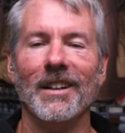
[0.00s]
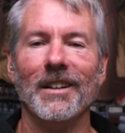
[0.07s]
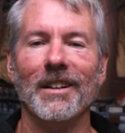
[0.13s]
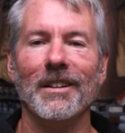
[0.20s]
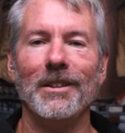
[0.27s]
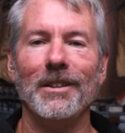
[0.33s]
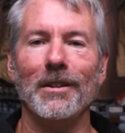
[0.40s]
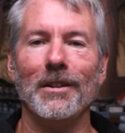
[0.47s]

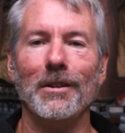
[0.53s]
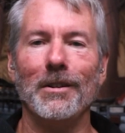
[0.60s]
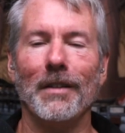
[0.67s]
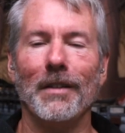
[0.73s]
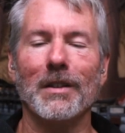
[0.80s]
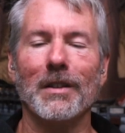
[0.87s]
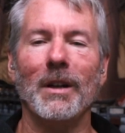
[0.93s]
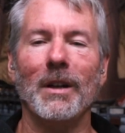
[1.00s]
You have
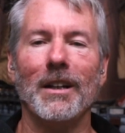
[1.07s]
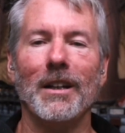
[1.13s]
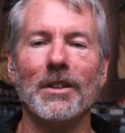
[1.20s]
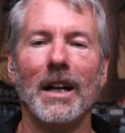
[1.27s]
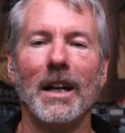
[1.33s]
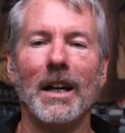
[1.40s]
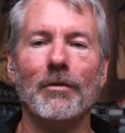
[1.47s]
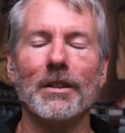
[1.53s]
to manage
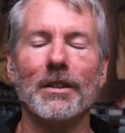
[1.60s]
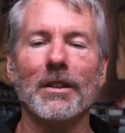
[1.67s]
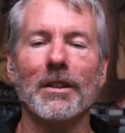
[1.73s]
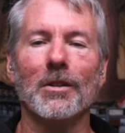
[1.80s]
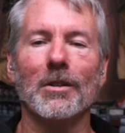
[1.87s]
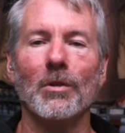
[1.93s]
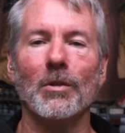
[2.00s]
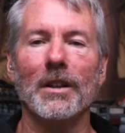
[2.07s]
every
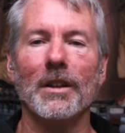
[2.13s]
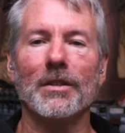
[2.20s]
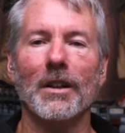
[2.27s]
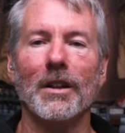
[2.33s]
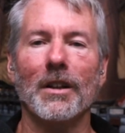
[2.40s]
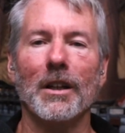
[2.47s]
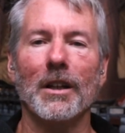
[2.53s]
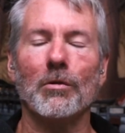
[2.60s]
single risk
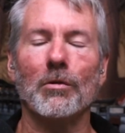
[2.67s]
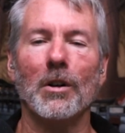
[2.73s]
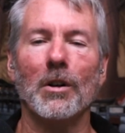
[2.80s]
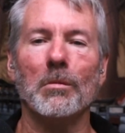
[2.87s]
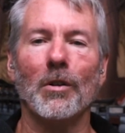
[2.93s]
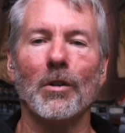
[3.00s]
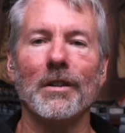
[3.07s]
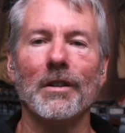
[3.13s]
and grow
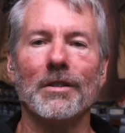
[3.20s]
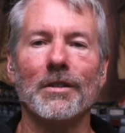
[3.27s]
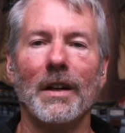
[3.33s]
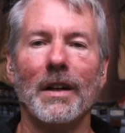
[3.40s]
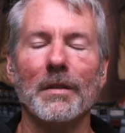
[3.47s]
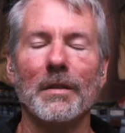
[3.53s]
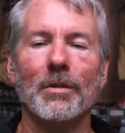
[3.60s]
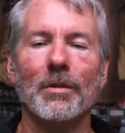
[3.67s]
more than
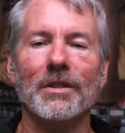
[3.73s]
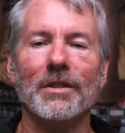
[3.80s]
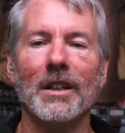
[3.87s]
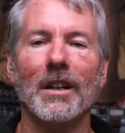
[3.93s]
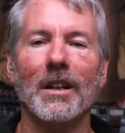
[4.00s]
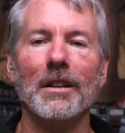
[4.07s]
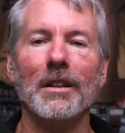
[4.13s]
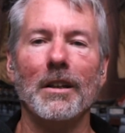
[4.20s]
7%
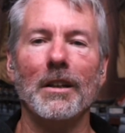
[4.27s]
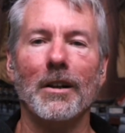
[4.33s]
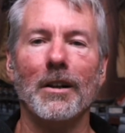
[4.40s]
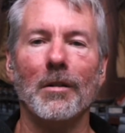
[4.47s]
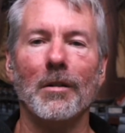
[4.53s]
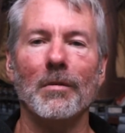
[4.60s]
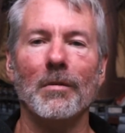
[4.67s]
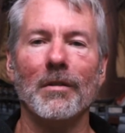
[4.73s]
a
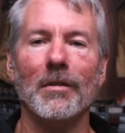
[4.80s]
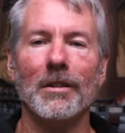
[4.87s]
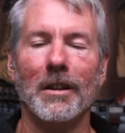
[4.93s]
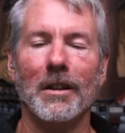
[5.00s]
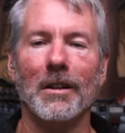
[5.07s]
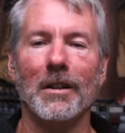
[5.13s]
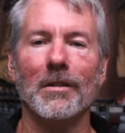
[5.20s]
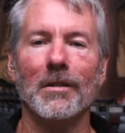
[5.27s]
year,
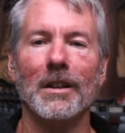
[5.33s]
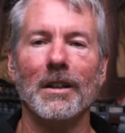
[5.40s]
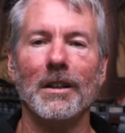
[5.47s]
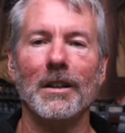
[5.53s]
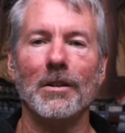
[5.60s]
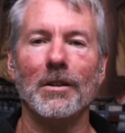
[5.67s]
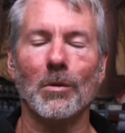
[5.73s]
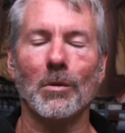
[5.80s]
in
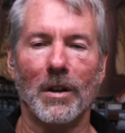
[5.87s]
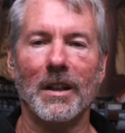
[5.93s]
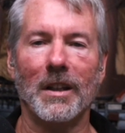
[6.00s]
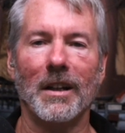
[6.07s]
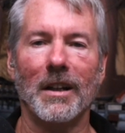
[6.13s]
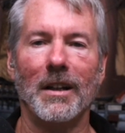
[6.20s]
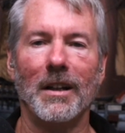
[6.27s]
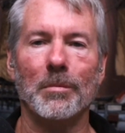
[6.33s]
your
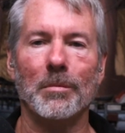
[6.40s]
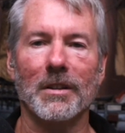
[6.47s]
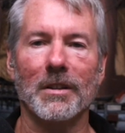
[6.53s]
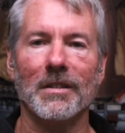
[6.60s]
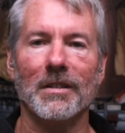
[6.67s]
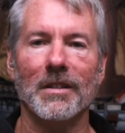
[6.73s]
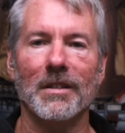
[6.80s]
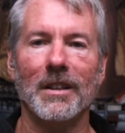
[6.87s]
working capital.
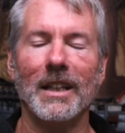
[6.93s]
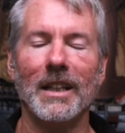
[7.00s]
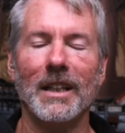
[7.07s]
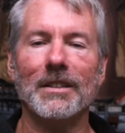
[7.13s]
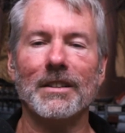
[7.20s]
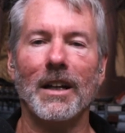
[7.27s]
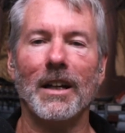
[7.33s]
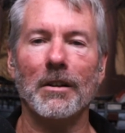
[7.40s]
And that's
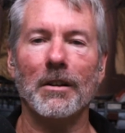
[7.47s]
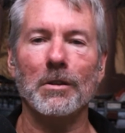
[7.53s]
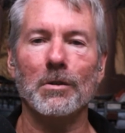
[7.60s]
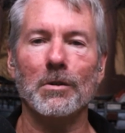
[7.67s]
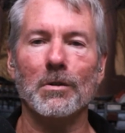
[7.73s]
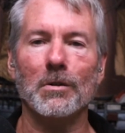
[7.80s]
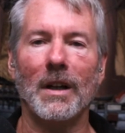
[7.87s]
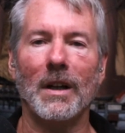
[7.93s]
how
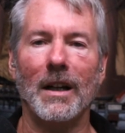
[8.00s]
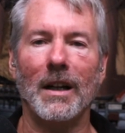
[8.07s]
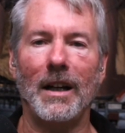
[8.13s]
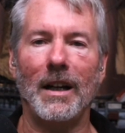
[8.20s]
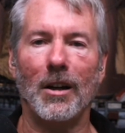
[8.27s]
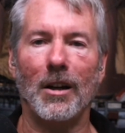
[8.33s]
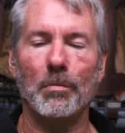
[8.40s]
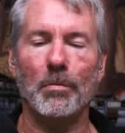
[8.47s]
you
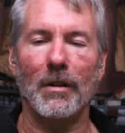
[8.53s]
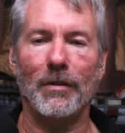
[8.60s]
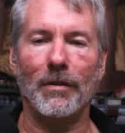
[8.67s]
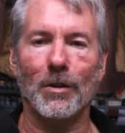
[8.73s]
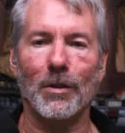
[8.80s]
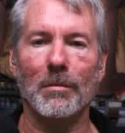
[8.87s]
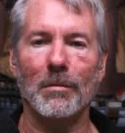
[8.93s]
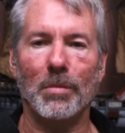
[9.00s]

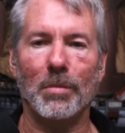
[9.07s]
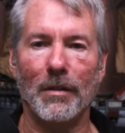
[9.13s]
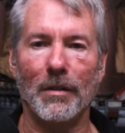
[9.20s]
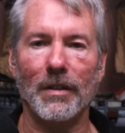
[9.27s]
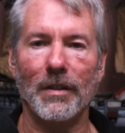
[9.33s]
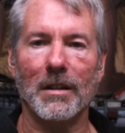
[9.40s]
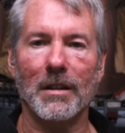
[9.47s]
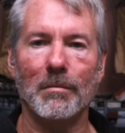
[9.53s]
outperform
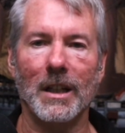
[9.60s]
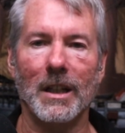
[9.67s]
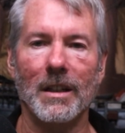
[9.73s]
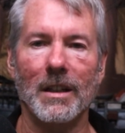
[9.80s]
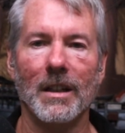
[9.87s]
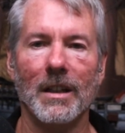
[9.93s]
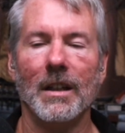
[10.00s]
perfect money.